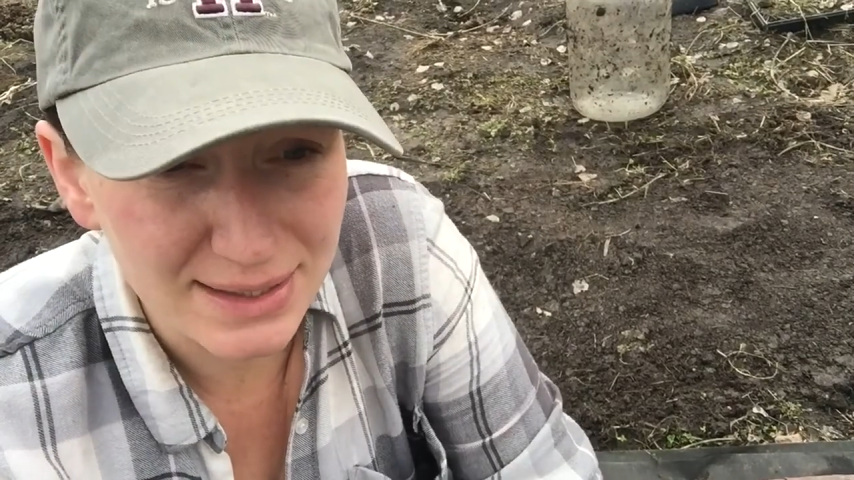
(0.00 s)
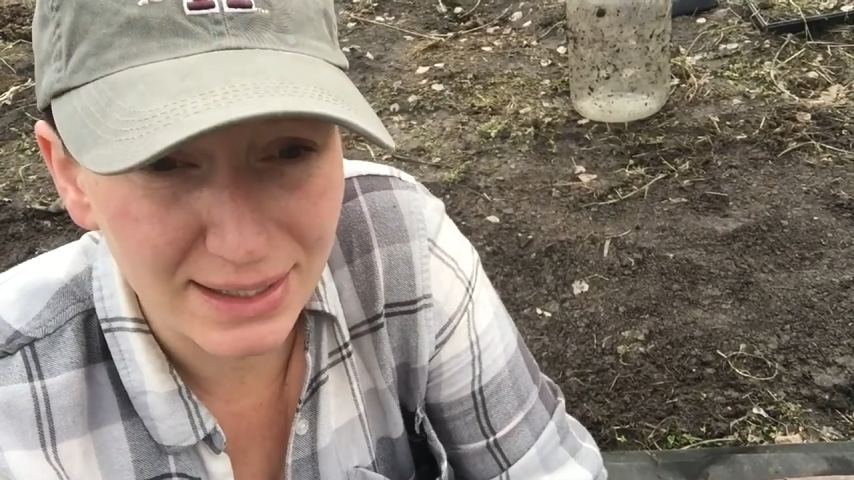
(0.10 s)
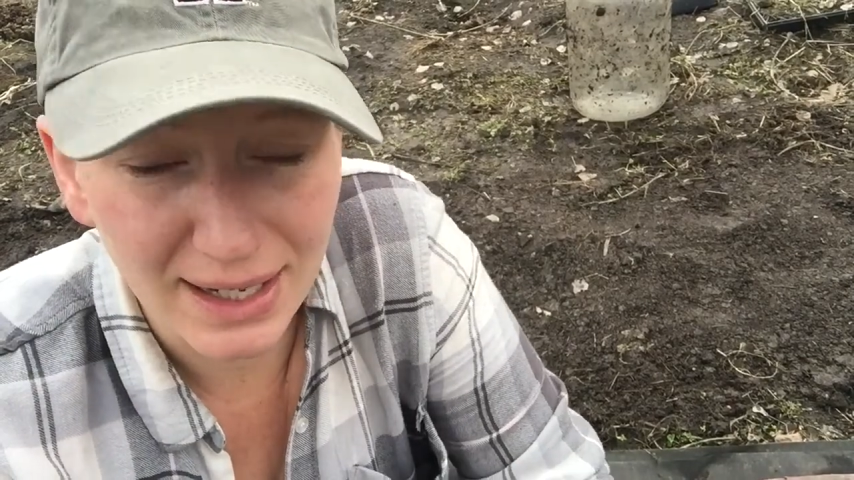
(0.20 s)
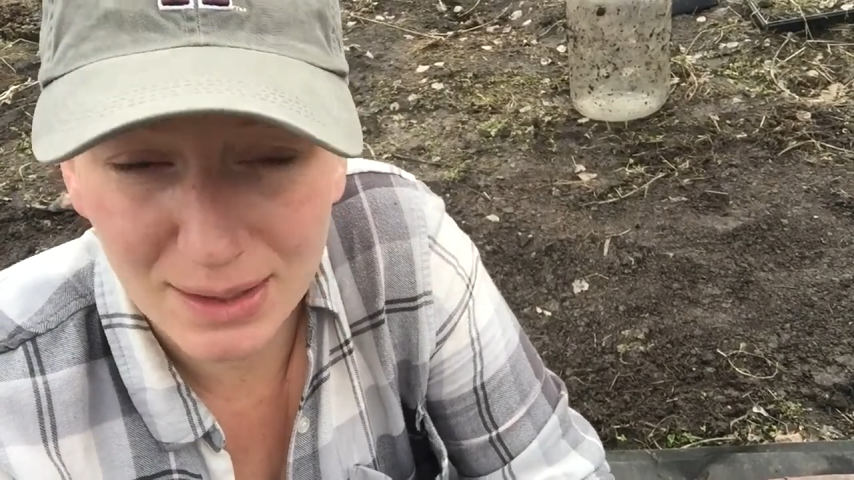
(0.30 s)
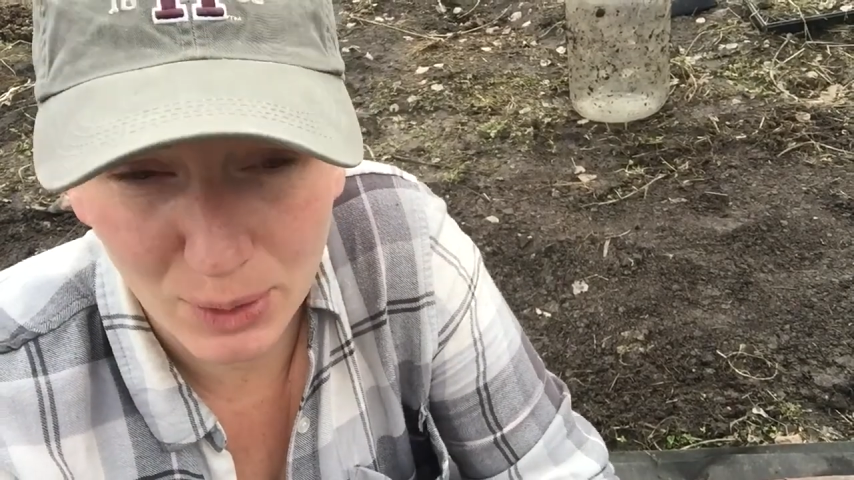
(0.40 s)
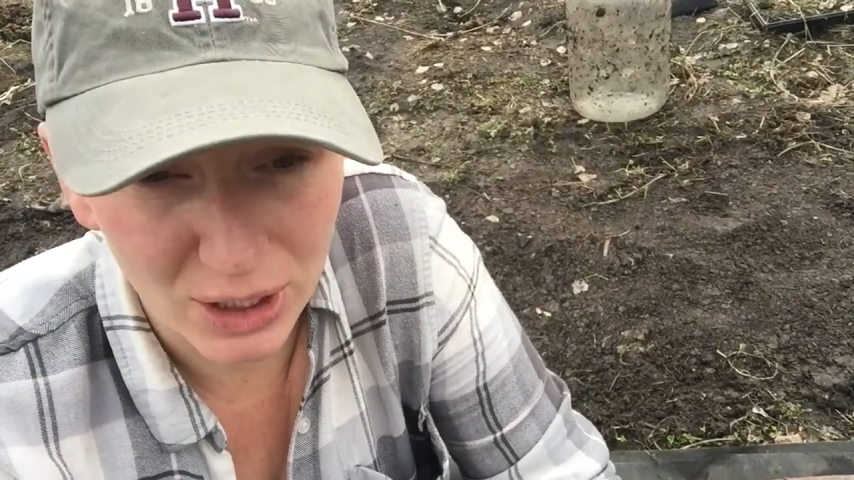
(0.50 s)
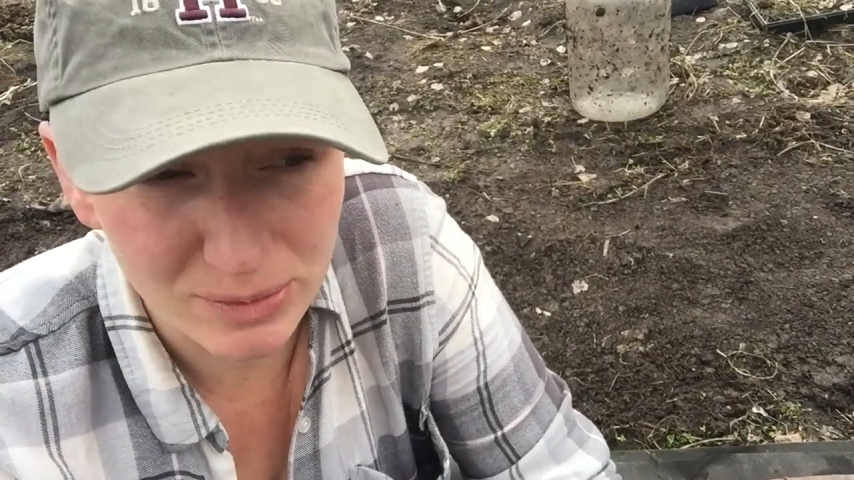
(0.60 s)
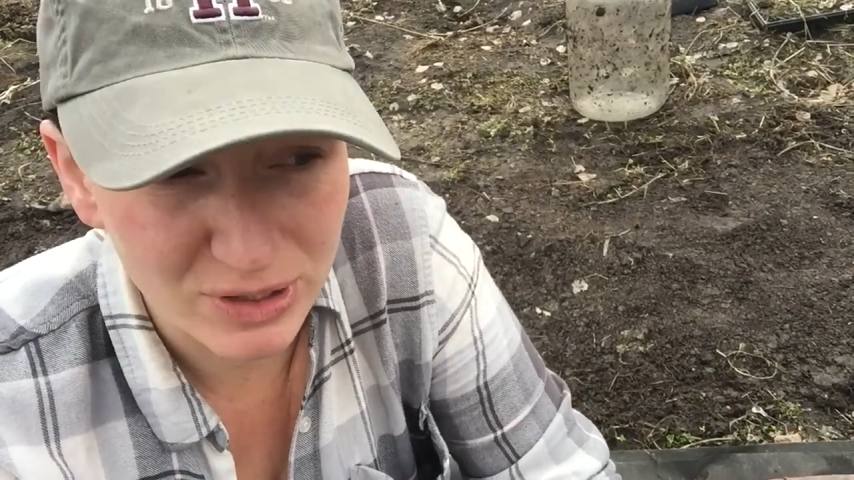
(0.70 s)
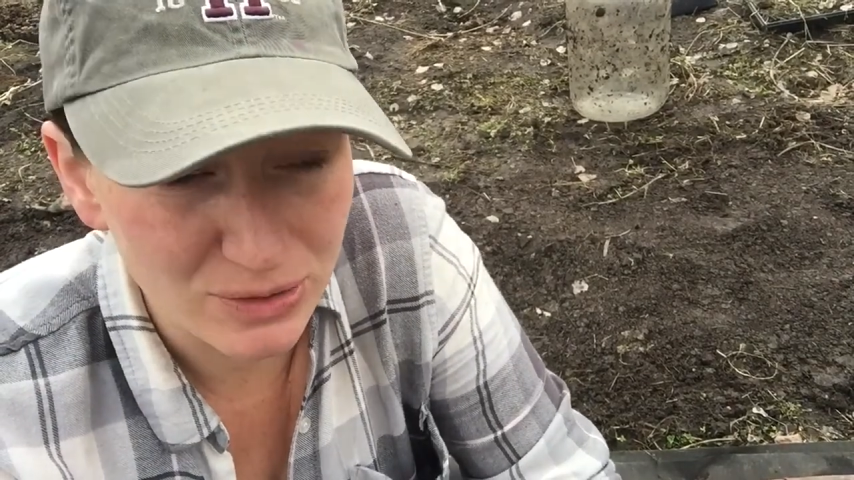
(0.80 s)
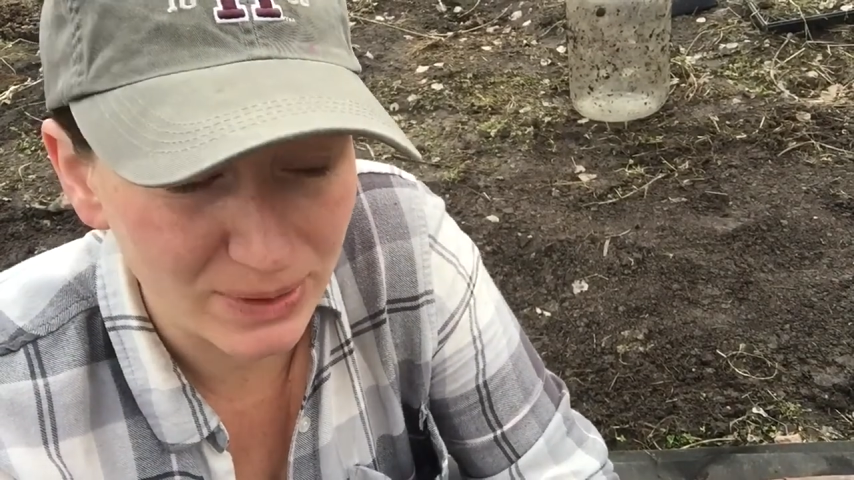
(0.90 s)
and anywhere in
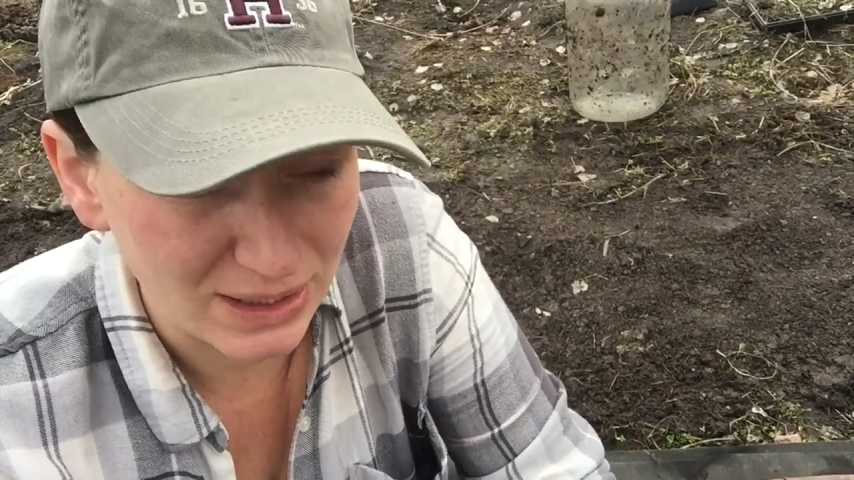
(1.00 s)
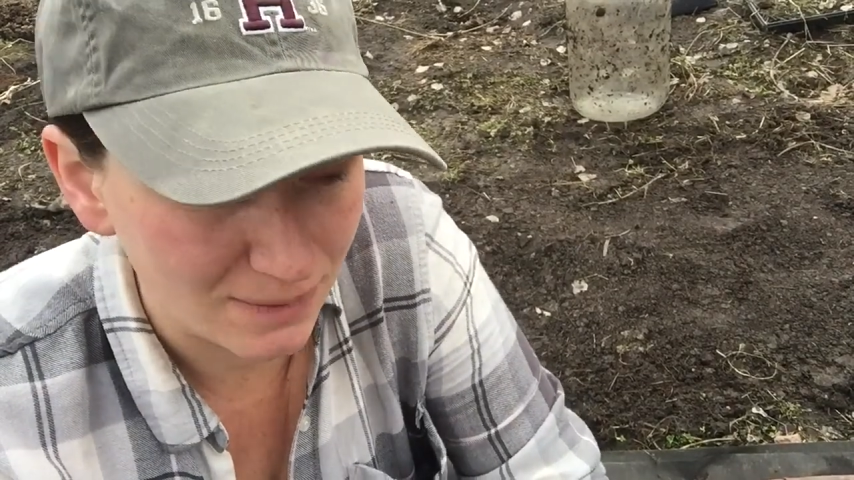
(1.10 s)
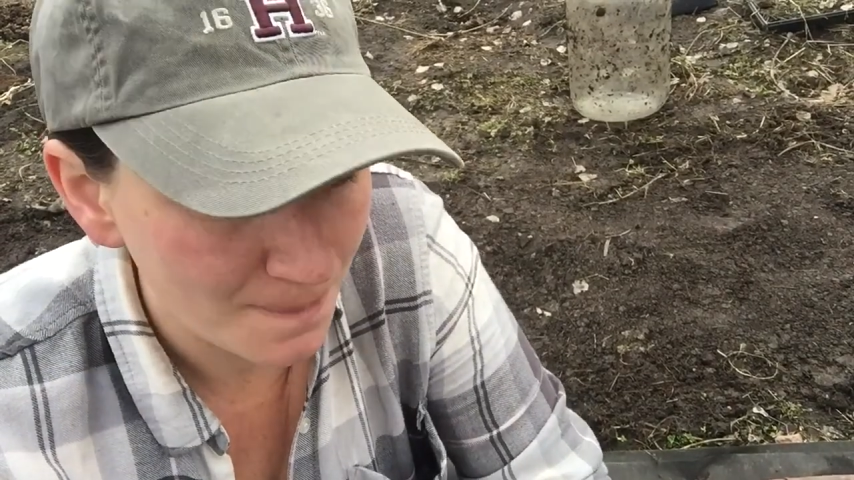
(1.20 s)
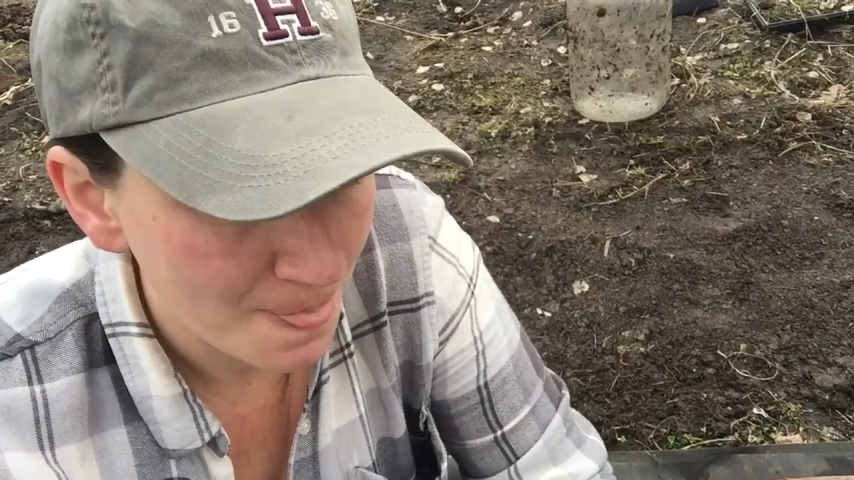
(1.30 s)
between.